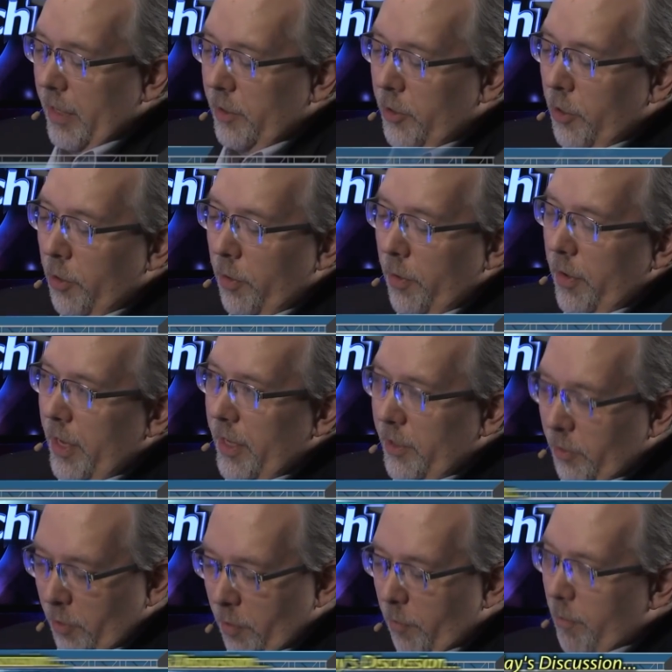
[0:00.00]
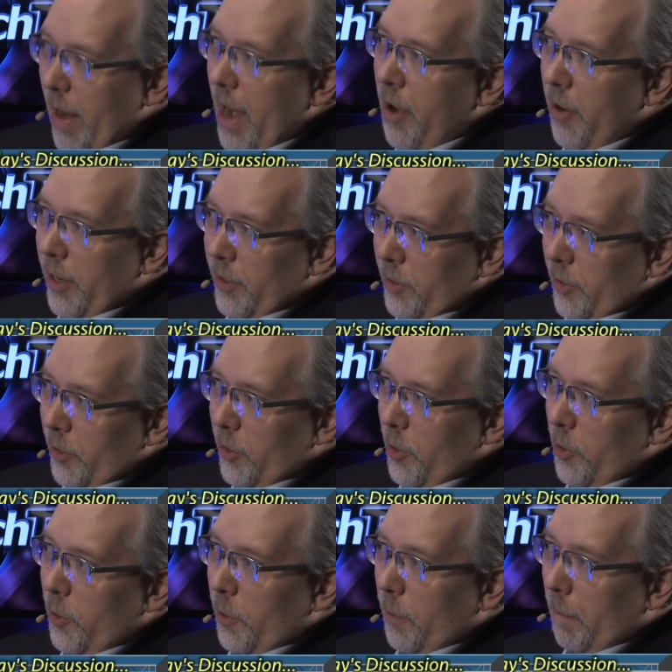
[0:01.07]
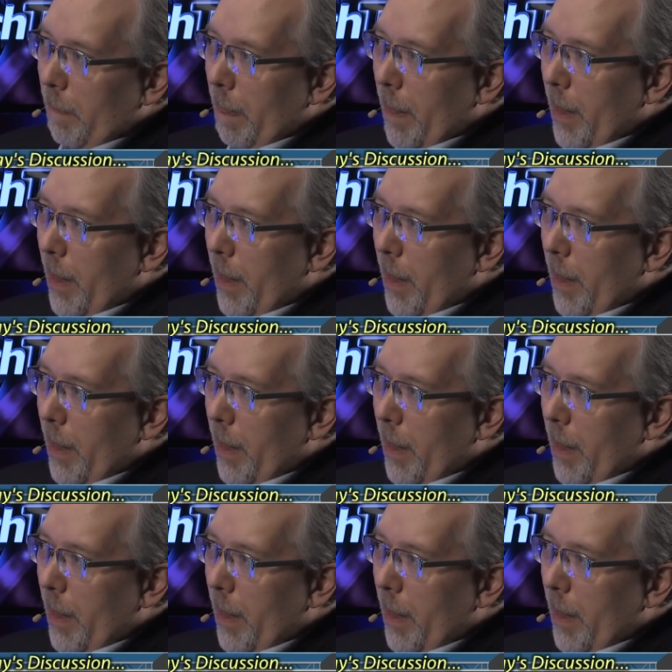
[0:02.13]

And so it sort of marries the two.